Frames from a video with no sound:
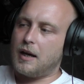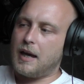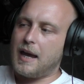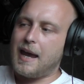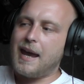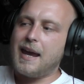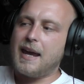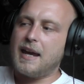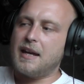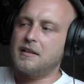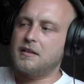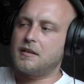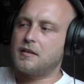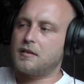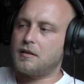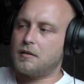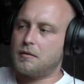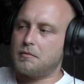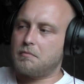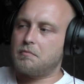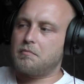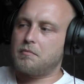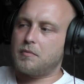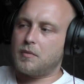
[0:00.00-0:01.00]
and
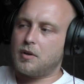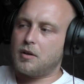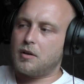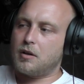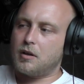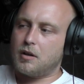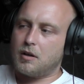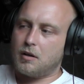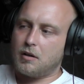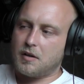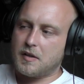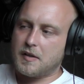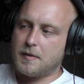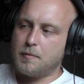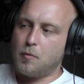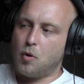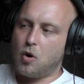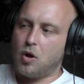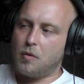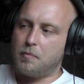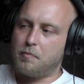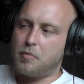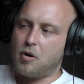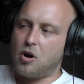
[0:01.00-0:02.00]
a
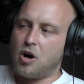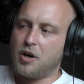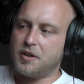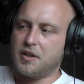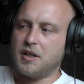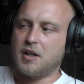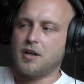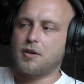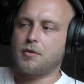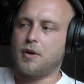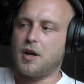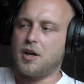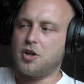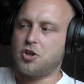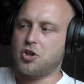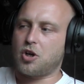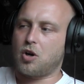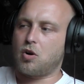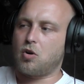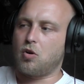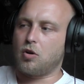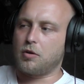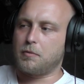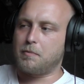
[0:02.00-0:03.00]
small part in Croatia
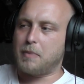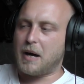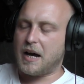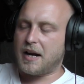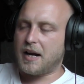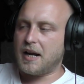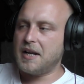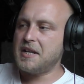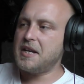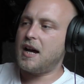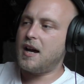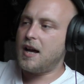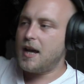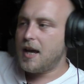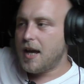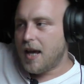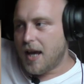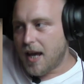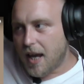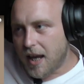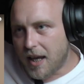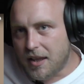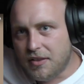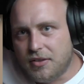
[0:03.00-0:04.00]
called Baranja,
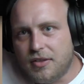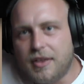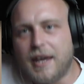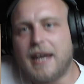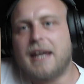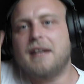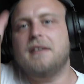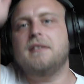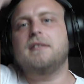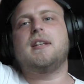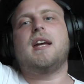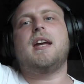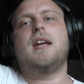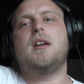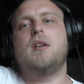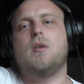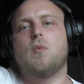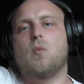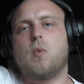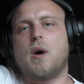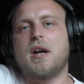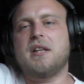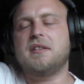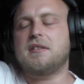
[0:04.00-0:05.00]
and then they
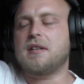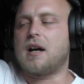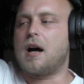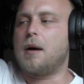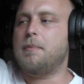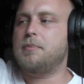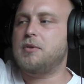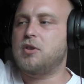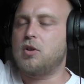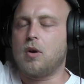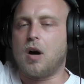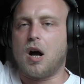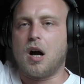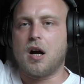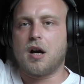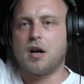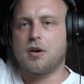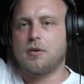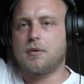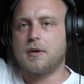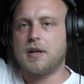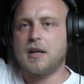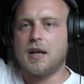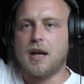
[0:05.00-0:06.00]
went up to
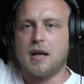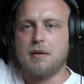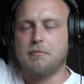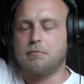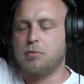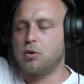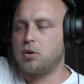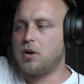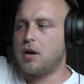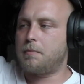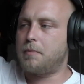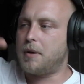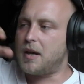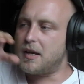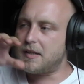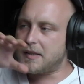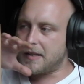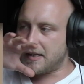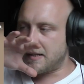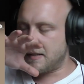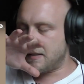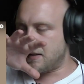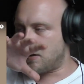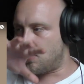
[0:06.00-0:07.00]
Hungary and
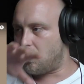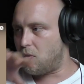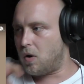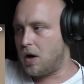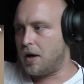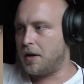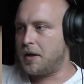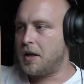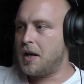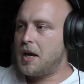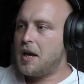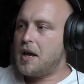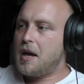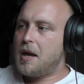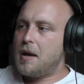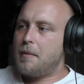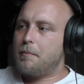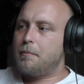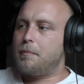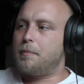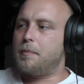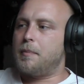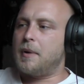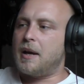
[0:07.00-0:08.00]
Budapest and so on.
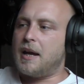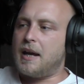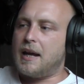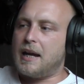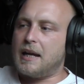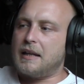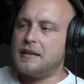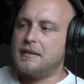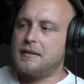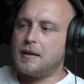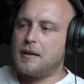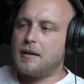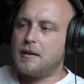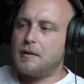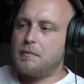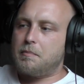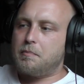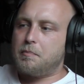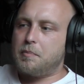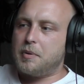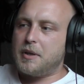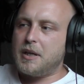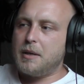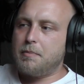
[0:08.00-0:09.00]
And
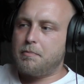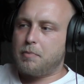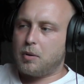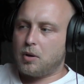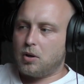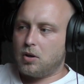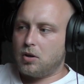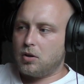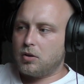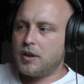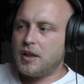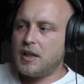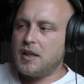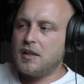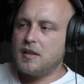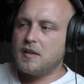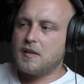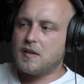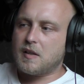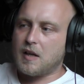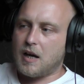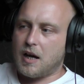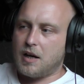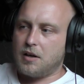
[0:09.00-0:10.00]
people
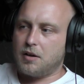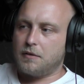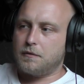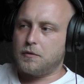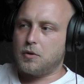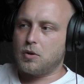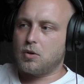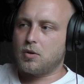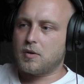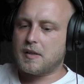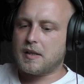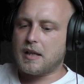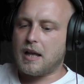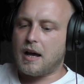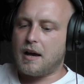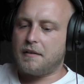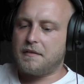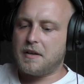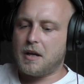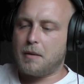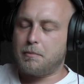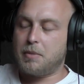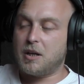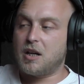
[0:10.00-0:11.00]
inside of
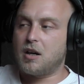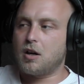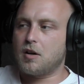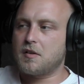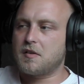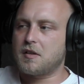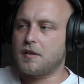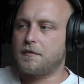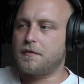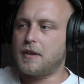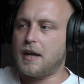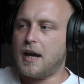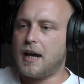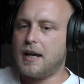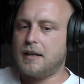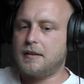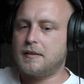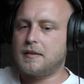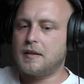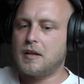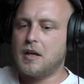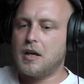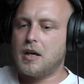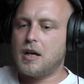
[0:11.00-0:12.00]
Yugoslavia, because of that,